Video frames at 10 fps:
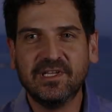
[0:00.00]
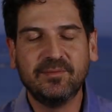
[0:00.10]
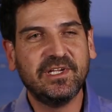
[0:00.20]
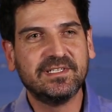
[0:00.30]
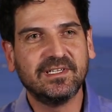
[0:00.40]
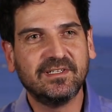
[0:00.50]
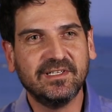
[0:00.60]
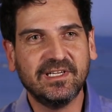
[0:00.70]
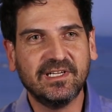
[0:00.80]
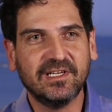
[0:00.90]
that
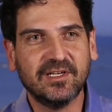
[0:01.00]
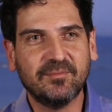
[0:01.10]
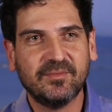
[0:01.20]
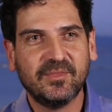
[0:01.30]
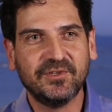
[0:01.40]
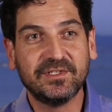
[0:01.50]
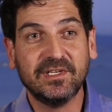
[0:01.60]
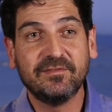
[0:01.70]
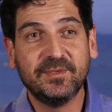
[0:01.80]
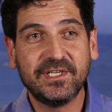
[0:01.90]
basically um, there's
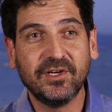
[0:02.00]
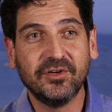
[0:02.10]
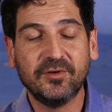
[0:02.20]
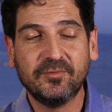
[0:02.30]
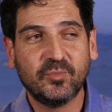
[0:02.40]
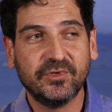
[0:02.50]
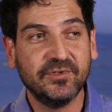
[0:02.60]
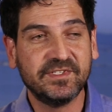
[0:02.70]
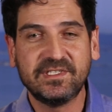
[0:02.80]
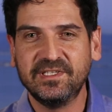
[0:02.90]
enough material
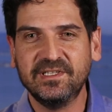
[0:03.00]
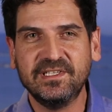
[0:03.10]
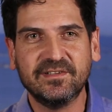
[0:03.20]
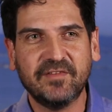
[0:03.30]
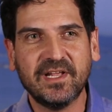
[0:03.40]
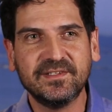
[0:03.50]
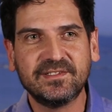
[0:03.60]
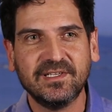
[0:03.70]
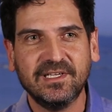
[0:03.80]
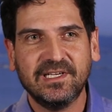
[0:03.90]
produced in these
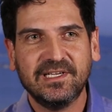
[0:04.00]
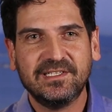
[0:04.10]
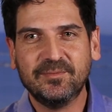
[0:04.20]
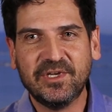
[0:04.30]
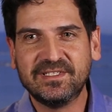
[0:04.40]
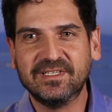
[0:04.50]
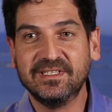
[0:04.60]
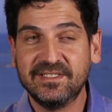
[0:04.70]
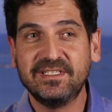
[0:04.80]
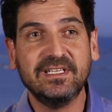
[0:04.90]
events to basically
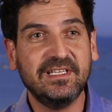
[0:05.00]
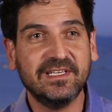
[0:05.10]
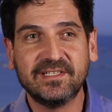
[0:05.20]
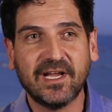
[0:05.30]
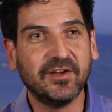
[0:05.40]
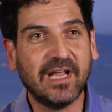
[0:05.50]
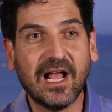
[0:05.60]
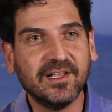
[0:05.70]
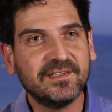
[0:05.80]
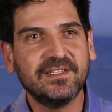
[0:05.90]
seed the entire
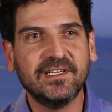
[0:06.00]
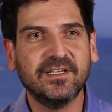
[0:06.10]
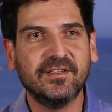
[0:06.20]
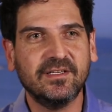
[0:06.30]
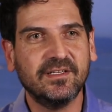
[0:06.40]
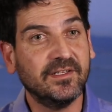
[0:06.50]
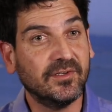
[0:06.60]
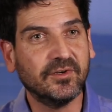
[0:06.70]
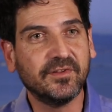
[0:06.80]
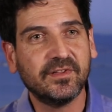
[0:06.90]
galaxy and the, and the
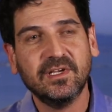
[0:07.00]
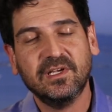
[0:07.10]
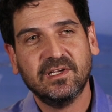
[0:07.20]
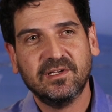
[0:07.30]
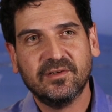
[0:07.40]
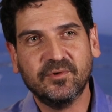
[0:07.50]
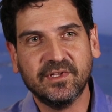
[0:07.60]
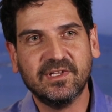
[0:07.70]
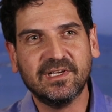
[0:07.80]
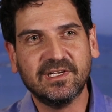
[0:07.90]
Earth
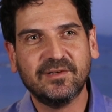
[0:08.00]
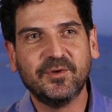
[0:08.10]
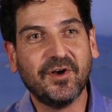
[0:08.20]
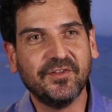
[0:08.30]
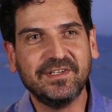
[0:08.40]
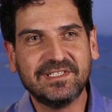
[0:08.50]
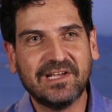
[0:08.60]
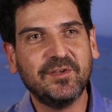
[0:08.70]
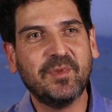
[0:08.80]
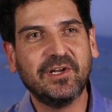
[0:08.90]
with, uh, with all these
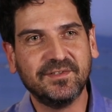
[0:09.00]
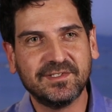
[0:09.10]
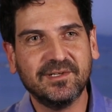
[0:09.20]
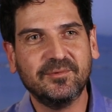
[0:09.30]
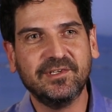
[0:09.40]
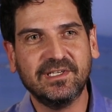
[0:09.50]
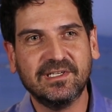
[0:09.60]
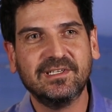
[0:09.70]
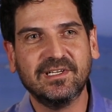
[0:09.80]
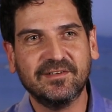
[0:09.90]
heavy metals that we
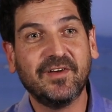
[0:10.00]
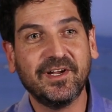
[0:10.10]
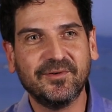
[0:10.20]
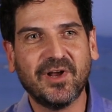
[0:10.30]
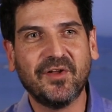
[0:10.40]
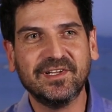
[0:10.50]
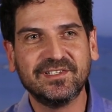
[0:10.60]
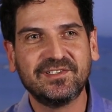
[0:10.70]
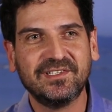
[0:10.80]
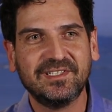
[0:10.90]
uh, find around
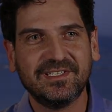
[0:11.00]
us.